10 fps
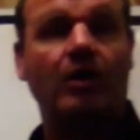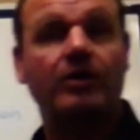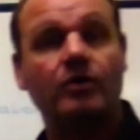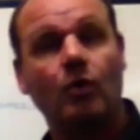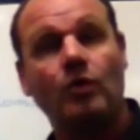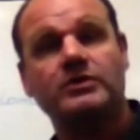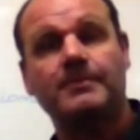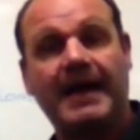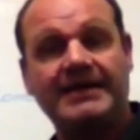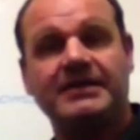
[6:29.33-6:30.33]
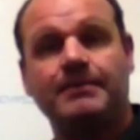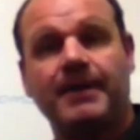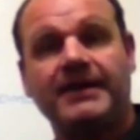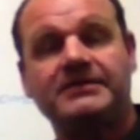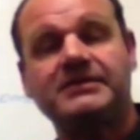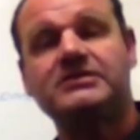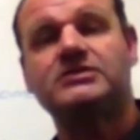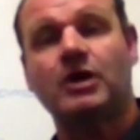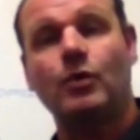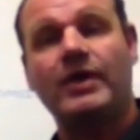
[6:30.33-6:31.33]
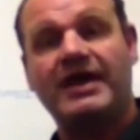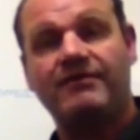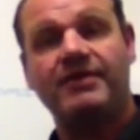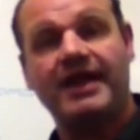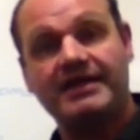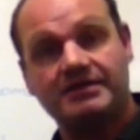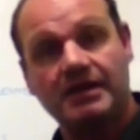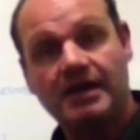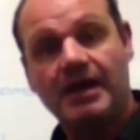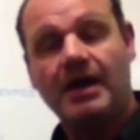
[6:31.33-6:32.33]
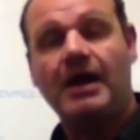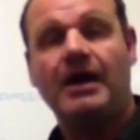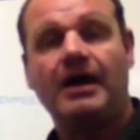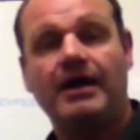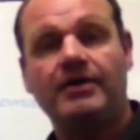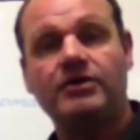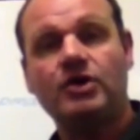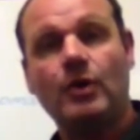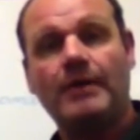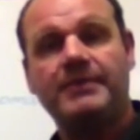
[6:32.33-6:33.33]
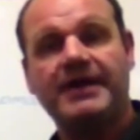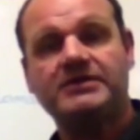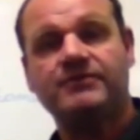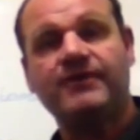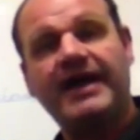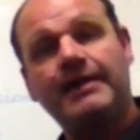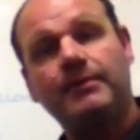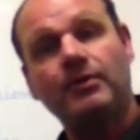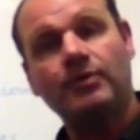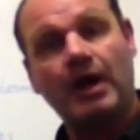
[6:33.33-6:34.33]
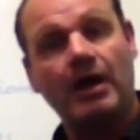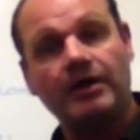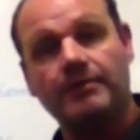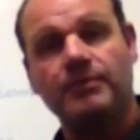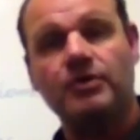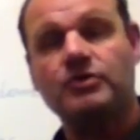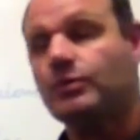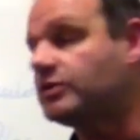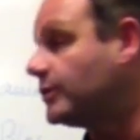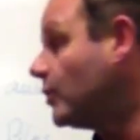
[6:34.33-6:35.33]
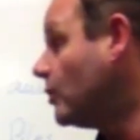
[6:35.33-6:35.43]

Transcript: on an automatic basis. So whenever there's new updates available, our computer will do it